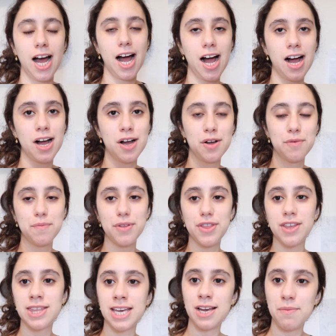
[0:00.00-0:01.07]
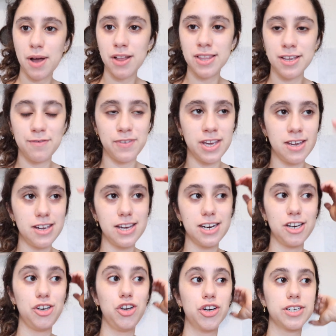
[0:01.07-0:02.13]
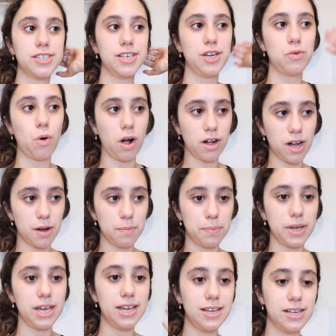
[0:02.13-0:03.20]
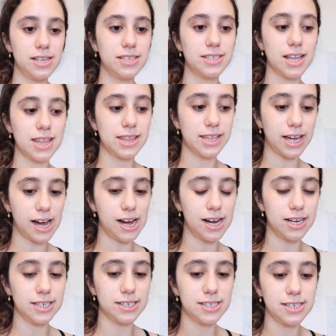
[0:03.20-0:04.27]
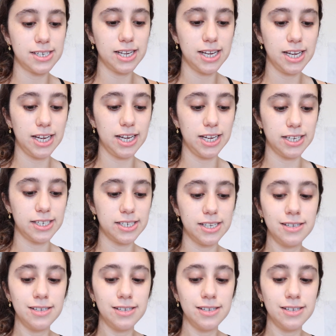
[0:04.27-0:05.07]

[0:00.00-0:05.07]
The thing about living in a New York City walk-up is that it